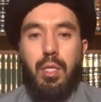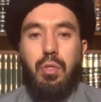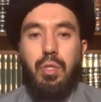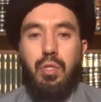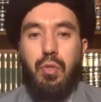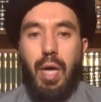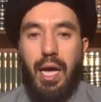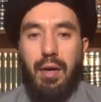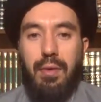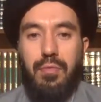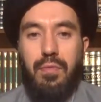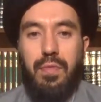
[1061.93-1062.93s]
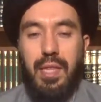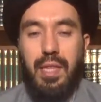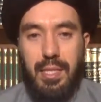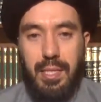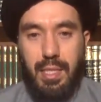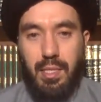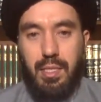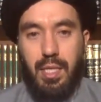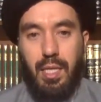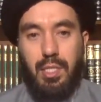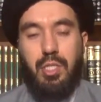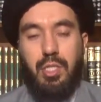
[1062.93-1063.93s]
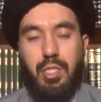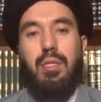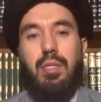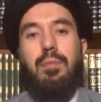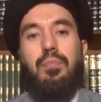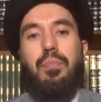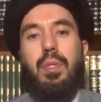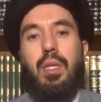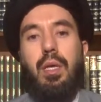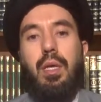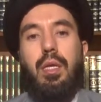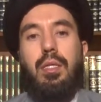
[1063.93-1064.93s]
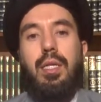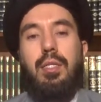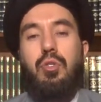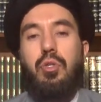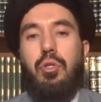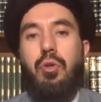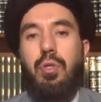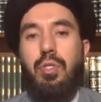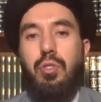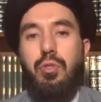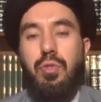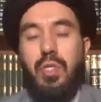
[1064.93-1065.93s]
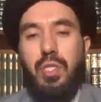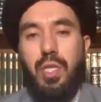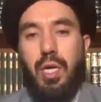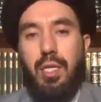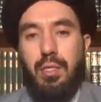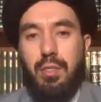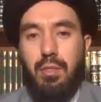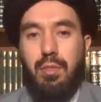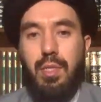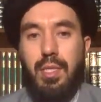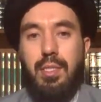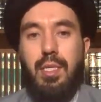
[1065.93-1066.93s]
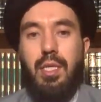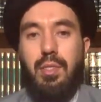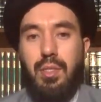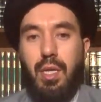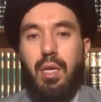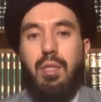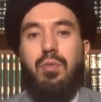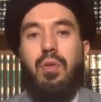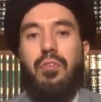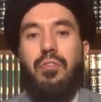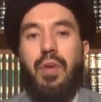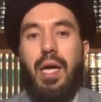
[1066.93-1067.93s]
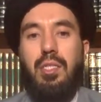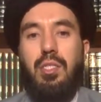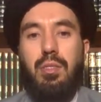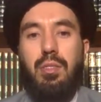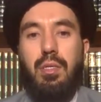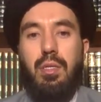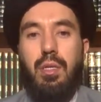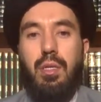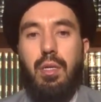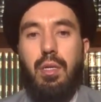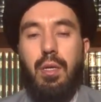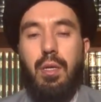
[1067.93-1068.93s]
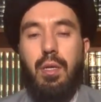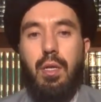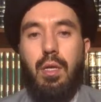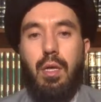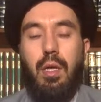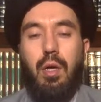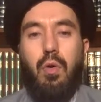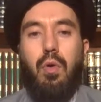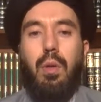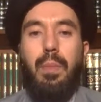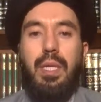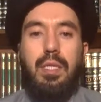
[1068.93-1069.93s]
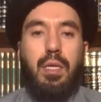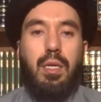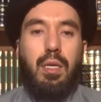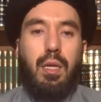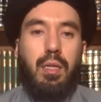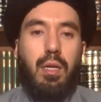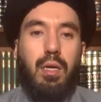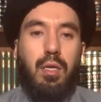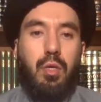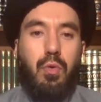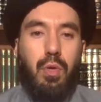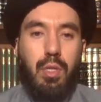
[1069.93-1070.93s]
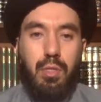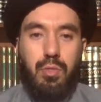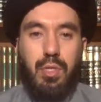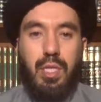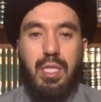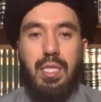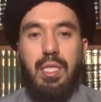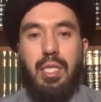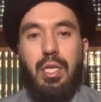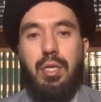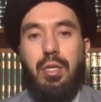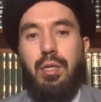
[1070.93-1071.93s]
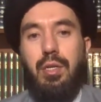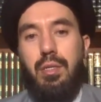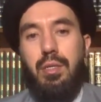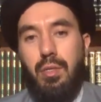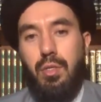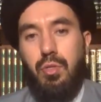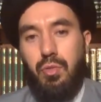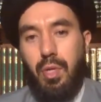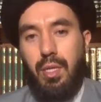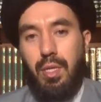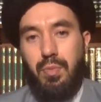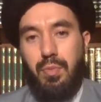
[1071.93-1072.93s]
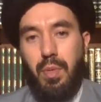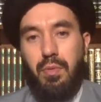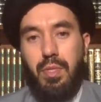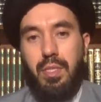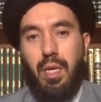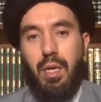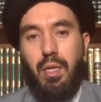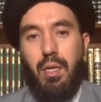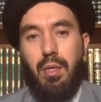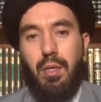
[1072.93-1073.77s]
you need to have that intention that you're going to recite, let's say, Salatul Fajr, qurbatan ila Allah, in order to get nearer to Allah subhanahu wa ta'ala.